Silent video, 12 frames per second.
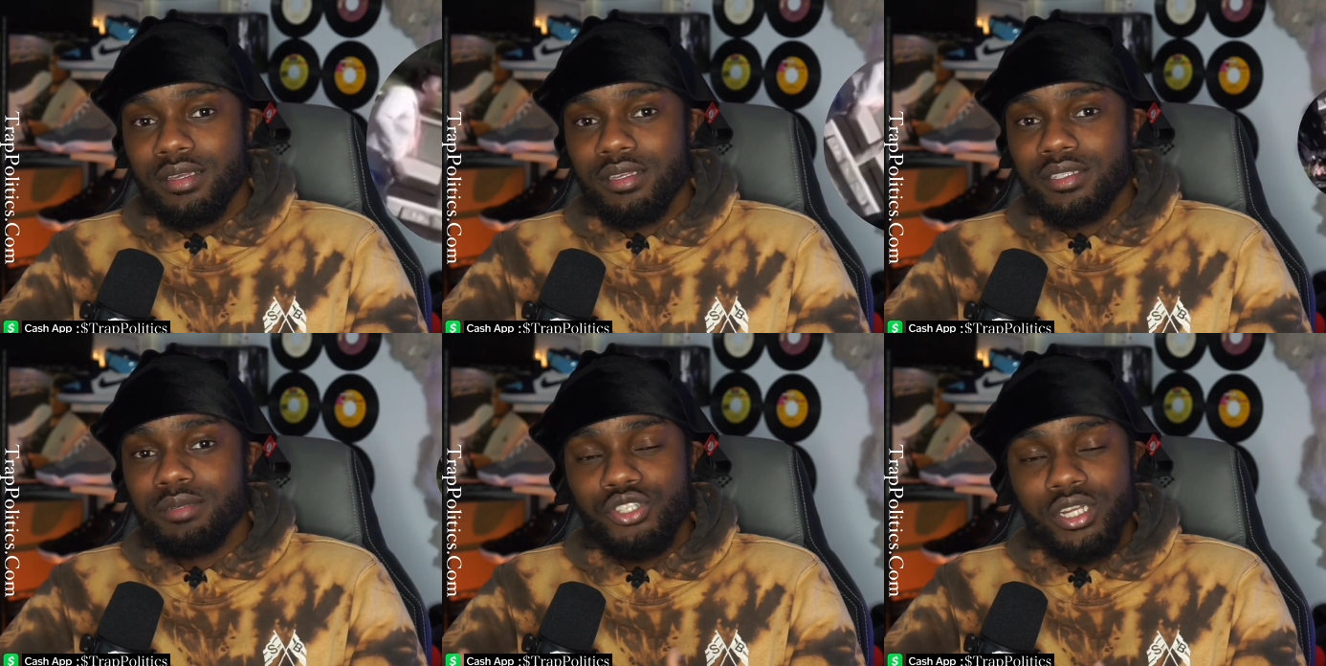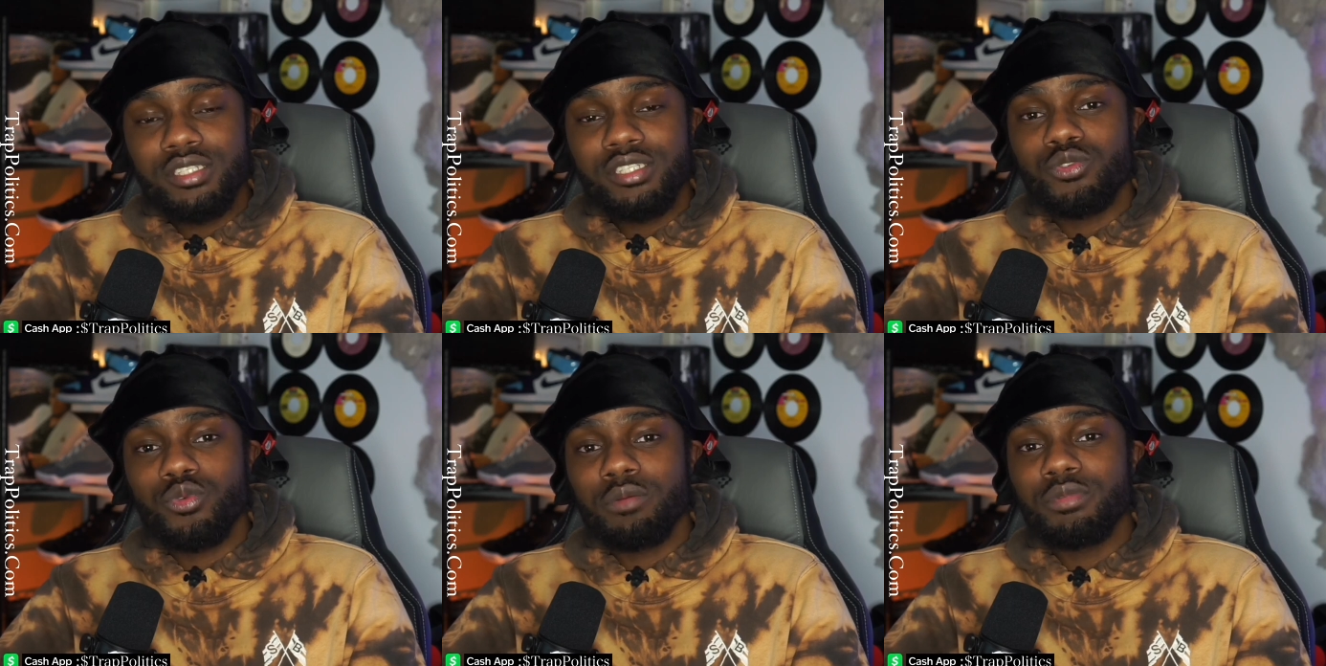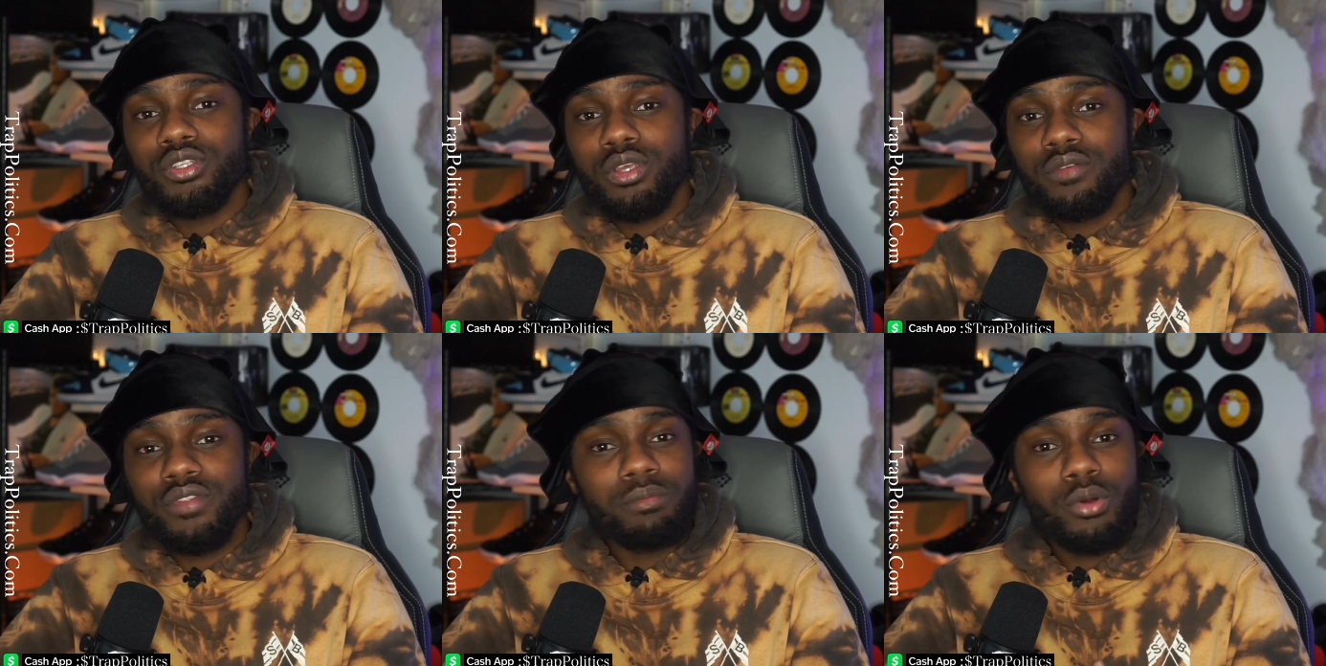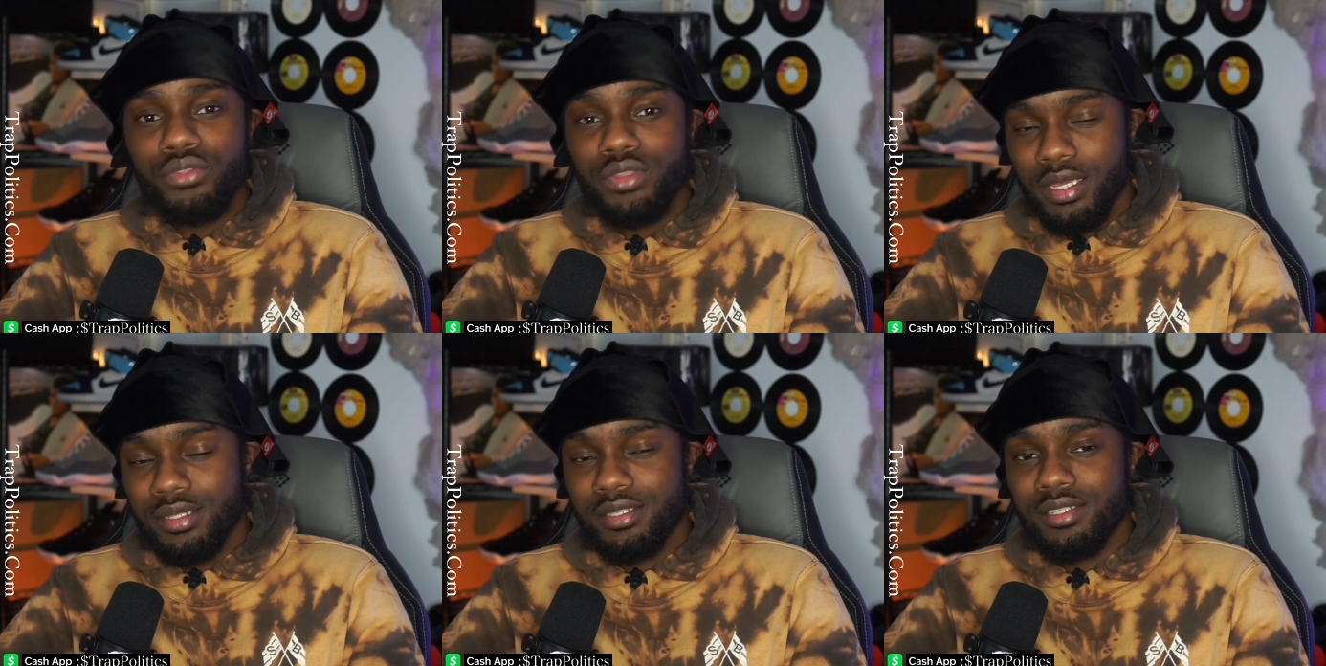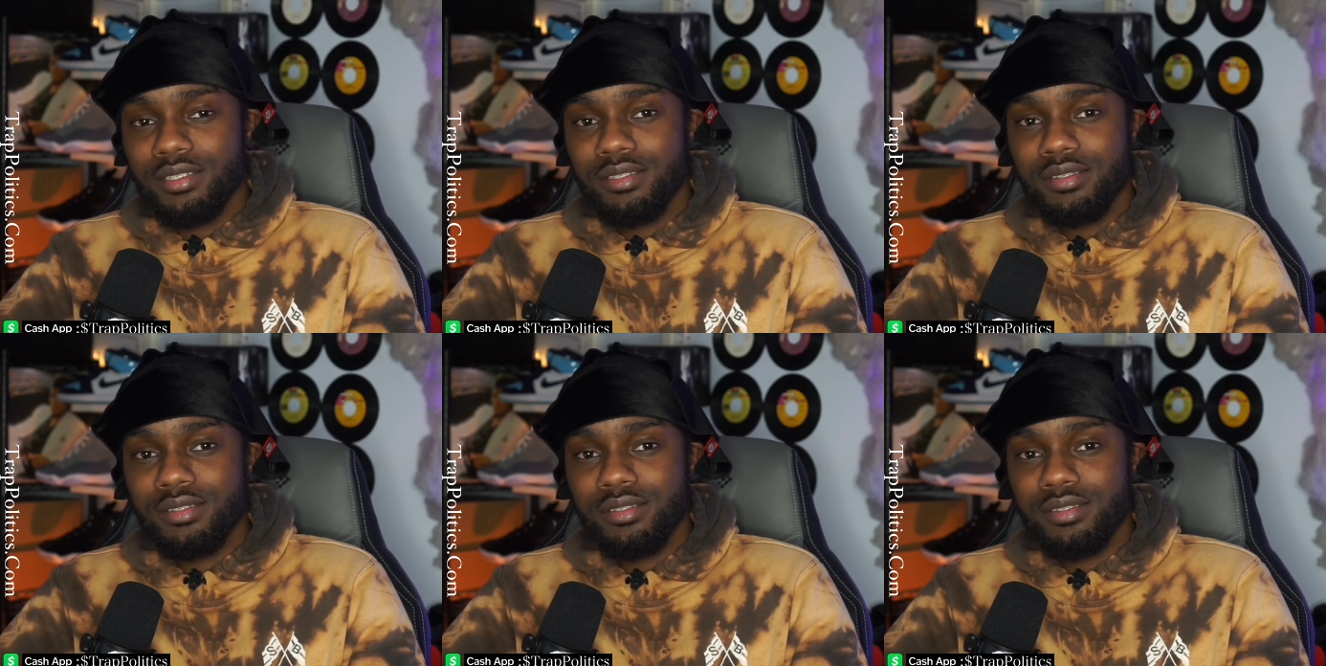some justice will be served on both ends.